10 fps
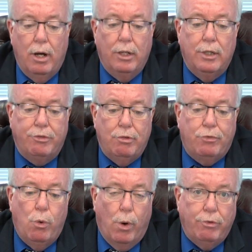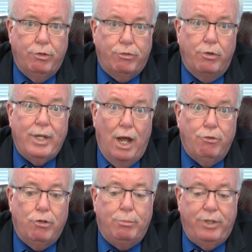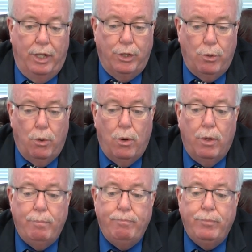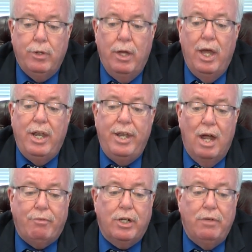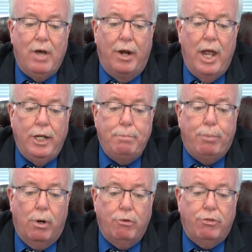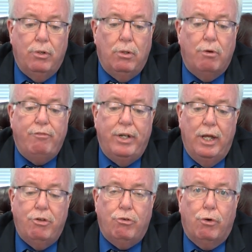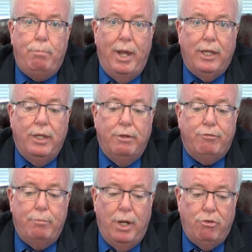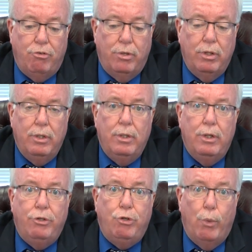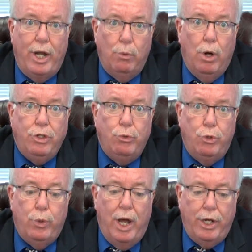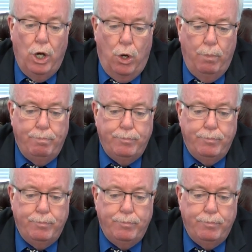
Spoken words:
unless of course it's our township's daily call. Never give out any personal or financial or banking information to anyone you do not know.